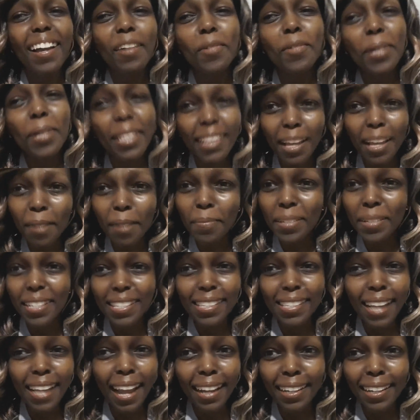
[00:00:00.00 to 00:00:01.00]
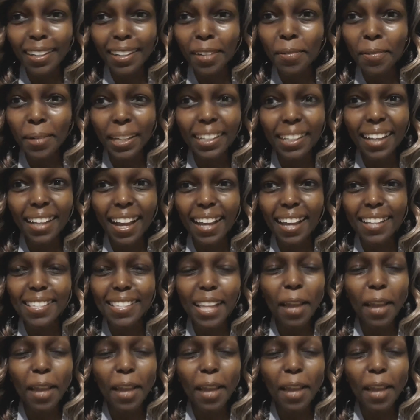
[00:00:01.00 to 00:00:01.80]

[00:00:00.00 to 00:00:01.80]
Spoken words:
Wouldn't that be just kind of great, guys?